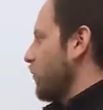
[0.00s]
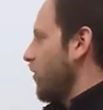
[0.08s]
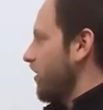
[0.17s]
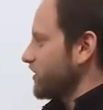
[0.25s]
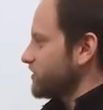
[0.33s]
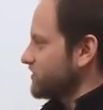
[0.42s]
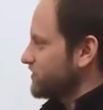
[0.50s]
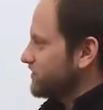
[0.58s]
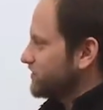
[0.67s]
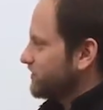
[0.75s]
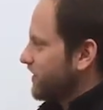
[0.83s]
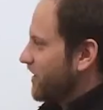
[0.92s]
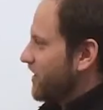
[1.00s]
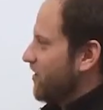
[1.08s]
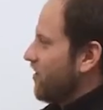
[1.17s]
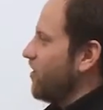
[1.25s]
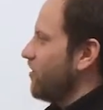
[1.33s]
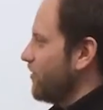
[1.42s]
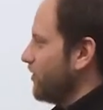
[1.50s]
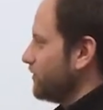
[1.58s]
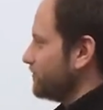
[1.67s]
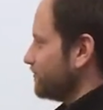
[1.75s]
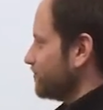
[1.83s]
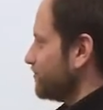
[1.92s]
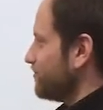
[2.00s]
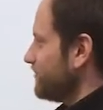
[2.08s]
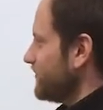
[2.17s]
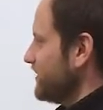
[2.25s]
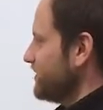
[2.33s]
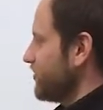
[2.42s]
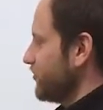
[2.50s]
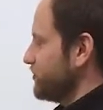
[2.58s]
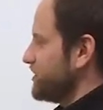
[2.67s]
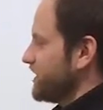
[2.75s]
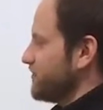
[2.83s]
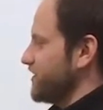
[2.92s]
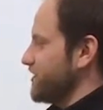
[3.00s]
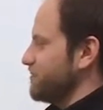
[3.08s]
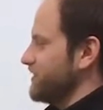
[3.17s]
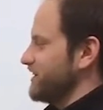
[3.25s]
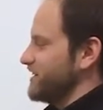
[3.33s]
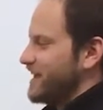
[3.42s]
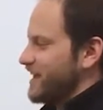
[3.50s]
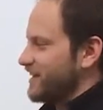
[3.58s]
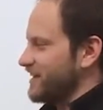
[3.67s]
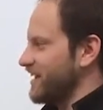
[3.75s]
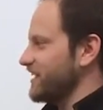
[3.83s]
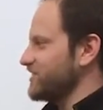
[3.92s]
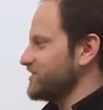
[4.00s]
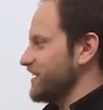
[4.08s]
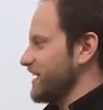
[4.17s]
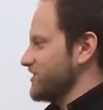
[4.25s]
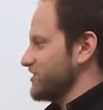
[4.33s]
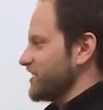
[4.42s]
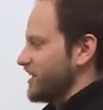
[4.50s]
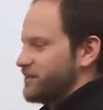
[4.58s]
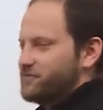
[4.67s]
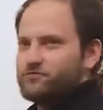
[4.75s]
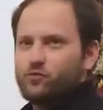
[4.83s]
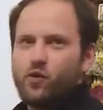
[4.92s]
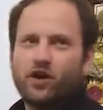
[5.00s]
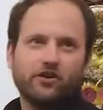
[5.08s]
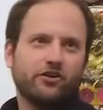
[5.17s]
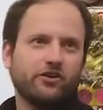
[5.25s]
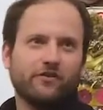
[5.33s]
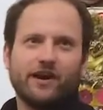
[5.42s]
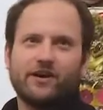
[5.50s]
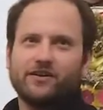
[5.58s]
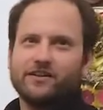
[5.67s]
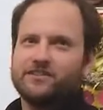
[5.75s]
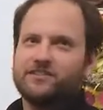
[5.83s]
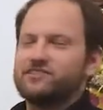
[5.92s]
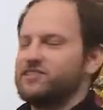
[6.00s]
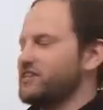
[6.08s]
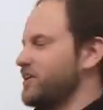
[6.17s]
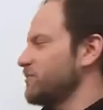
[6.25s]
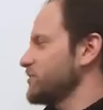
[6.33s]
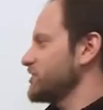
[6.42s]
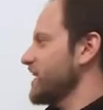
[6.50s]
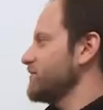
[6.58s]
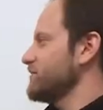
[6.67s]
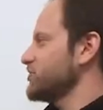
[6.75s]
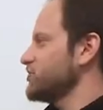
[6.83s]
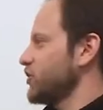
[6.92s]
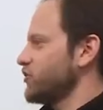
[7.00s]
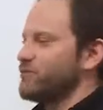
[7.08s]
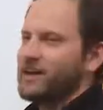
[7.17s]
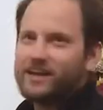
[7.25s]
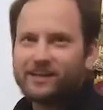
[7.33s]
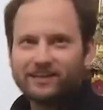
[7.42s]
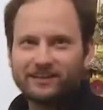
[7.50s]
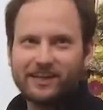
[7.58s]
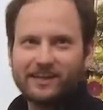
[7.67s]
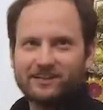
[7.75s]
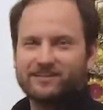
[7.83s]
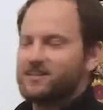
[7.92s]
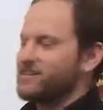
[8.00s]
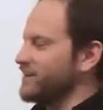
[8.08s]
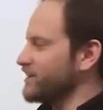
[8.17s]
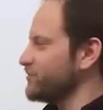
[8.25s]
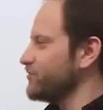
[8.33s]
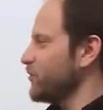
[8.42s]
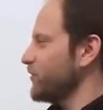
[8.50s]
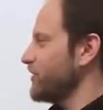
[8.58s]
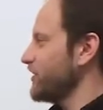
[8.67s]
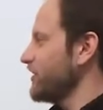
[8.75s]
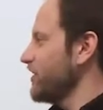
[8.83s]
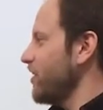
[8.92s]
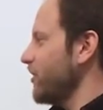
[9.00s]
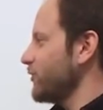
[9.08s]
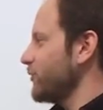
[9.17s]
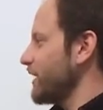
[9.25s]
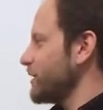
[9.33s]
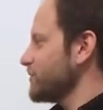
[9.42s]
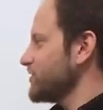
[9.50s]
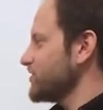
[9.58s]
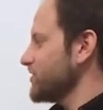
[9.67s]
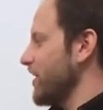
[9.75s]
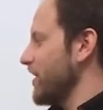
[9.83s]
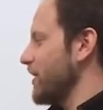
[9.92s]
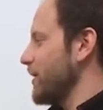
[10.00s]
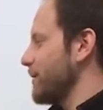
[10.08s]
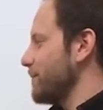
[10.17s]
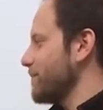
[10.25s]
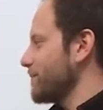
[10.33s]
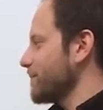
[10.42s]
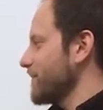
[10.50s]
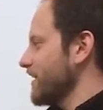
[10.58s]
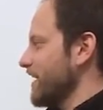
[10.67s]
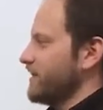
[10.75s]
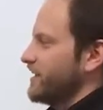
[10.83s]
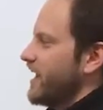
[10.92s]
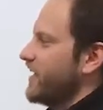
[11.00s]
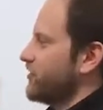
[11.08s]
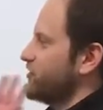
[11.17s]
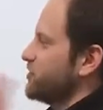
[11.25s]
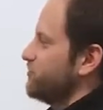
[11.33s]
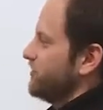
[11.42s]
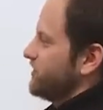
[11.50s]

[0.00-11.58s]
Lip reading: I walked all 13 of them in the day and night and just kind of wandered around and did almost kind of a survey-like thing for all the ramps. And the categories